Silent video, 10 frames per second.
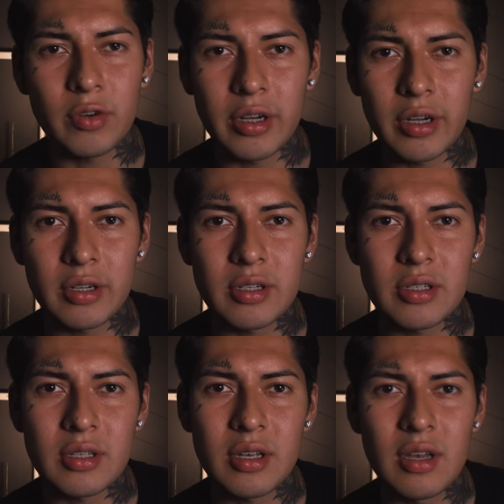for
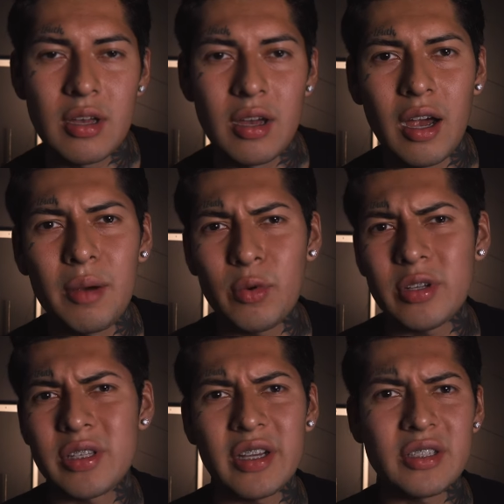years. I'm
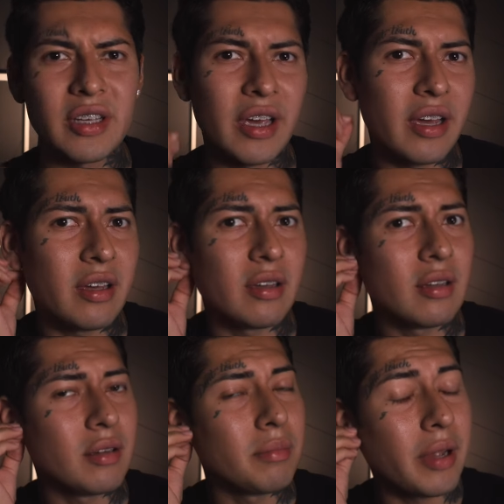more scared to get
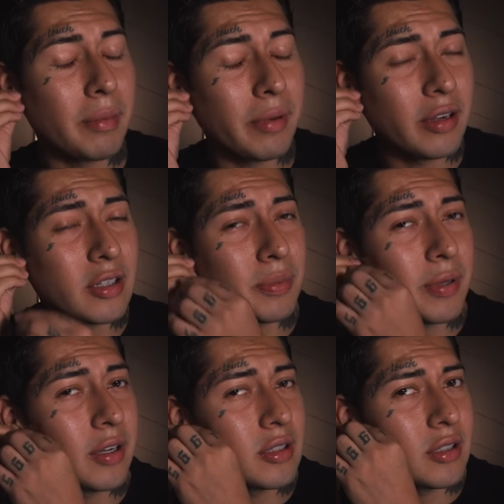my ears
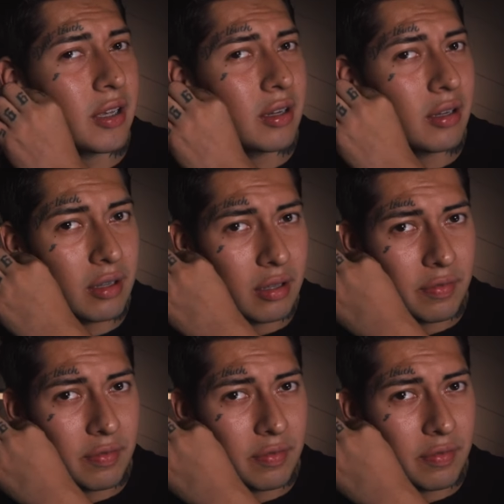pierced than another